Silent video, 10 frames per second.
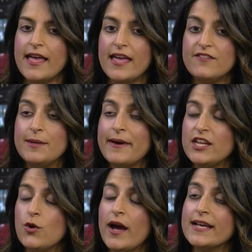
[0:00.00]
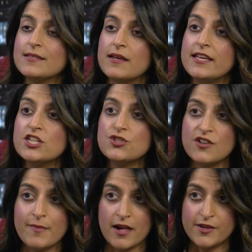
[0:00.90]
Anybody who has a history
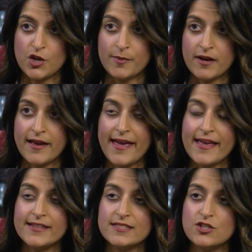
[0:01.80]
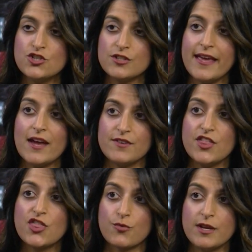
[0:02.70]
of melanoma, it's usually
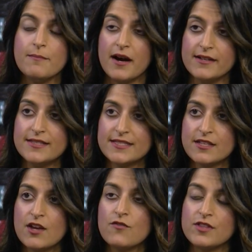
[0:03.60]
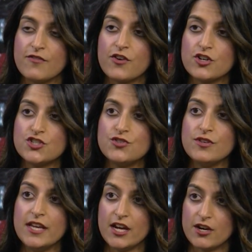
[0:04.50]
every 3 months for the first 2
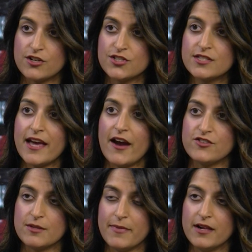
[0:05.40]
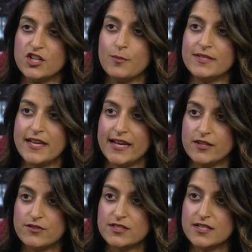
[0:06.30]
years after the melanoma
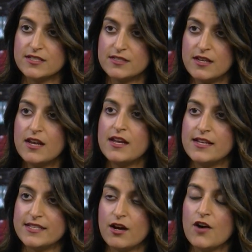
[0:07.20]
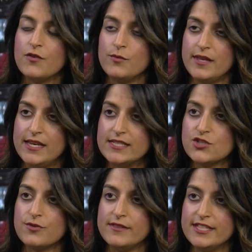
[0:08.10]
diagnosis is how often we need to
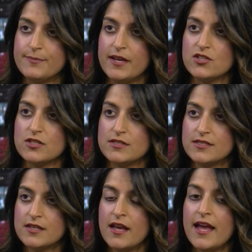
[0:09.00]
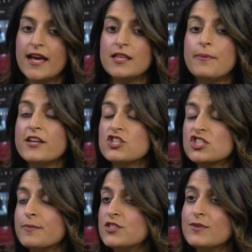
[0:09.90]
screen these patients. And then patients
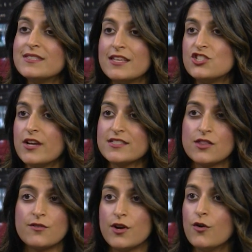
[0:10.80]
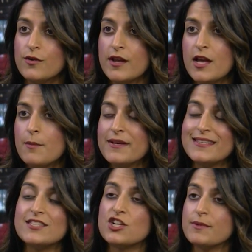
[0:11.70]
should be doing skin checks on their own,
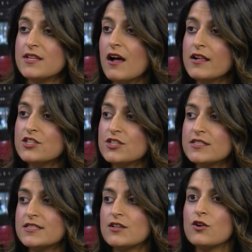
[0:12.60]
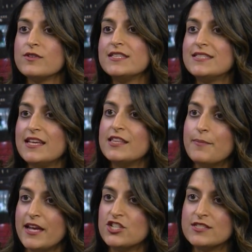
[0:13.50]
because as dermatologists, they're only seeing the
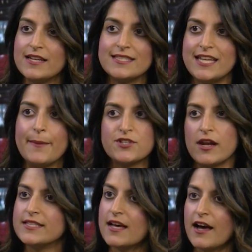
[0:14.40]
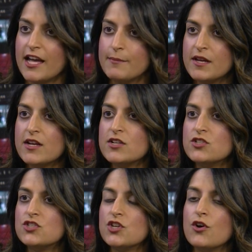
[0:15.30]
patients at a snapshot in time.
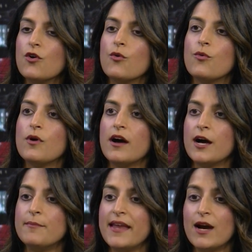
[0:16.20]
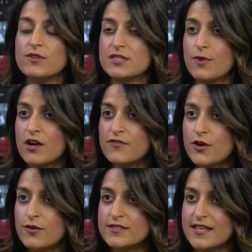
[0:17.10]
So now with
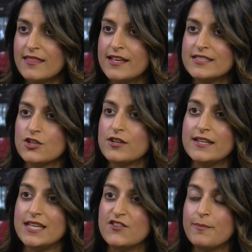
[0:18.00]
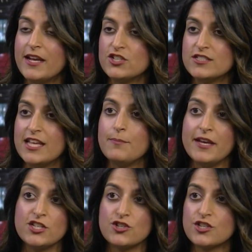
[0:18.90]
smartphones, I think it's a good idea for patients to take
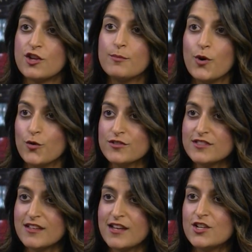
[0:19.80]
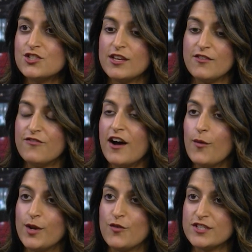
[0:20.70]
pictures of their moles so they can
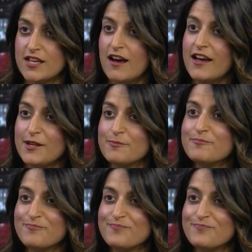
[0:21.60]
follow it over time.